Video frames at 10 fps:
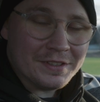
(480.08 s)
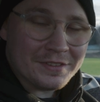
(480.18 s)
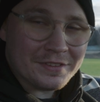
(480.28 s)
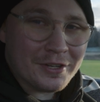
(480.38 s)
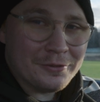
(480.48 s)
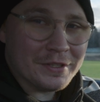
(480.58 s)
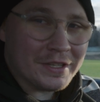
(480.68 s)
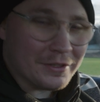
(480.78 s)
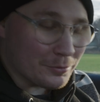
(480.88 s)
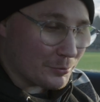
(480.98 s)
the sound
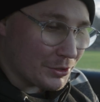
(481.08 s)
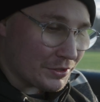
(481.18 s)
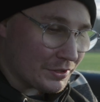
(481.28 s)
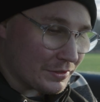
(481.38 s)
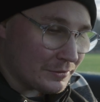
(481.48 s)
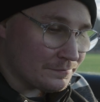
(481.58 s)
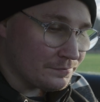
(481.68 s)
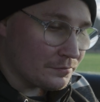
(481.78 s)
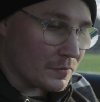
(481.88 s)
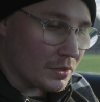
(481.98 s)
as we want it
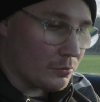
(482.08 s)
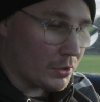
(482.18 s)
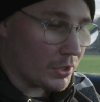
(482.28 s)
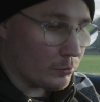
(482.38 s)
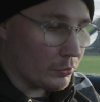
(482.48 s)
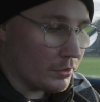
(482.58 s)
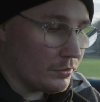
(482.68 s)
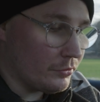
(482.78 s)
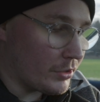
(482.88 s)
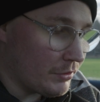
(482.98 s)
while we're
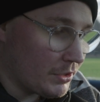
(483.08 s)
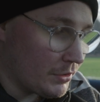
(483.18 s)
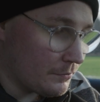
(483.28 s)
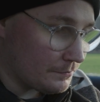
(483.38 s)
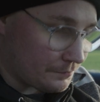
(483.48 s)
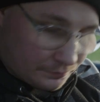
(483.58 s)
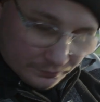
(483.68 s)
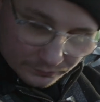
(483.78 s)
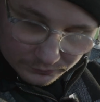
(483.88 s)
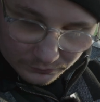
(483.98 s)
driving.
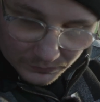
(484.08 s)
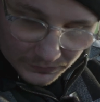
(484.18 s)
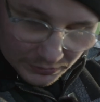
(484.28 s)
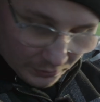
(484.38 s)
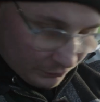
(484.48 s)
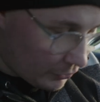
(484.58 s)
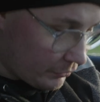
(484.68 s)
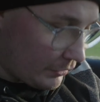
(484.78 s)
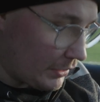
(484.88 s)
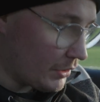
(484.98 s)
The
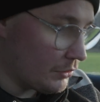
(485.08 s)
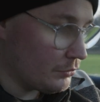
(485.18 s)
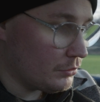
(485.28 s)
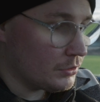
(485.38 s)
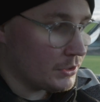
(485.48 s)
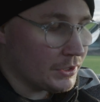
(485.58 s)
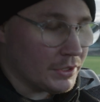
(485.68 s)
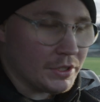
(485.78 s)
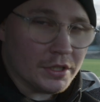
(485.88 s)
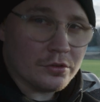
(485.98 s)
first thing I do
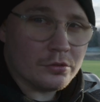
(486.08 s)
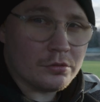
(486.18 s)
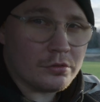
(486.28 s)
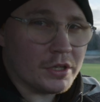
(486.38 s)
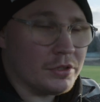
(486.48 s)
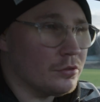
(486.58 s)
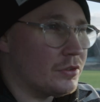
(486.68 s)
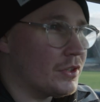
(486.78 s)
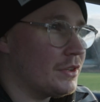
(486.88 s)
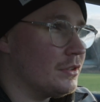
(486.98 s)
is to try to
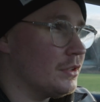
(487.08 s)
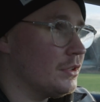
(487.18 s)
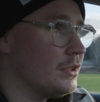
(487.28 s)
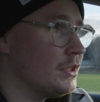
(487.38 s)
set the